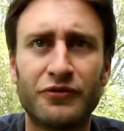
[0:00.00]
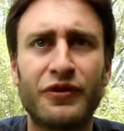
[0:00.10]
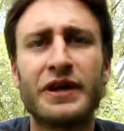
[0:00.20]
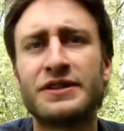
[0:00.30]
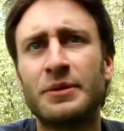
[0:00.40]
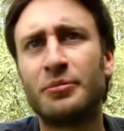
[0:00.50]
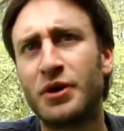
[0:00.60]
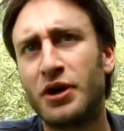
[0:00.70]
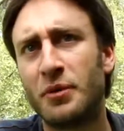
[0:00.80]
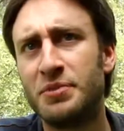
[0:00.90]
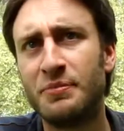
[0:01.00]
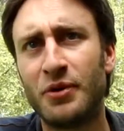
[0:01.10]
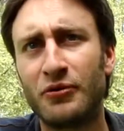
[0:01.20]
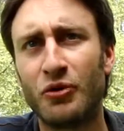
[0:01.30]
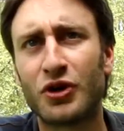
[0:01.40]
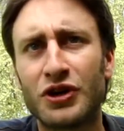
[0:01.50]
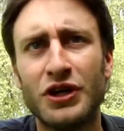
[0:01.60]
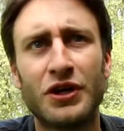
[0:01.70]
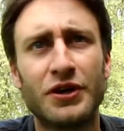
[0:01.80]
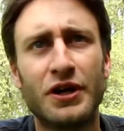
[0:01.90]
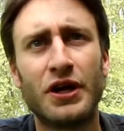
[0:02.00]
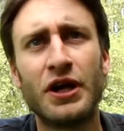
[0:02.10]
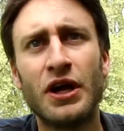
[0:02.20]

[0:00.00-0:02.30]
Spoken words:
for example, or people working on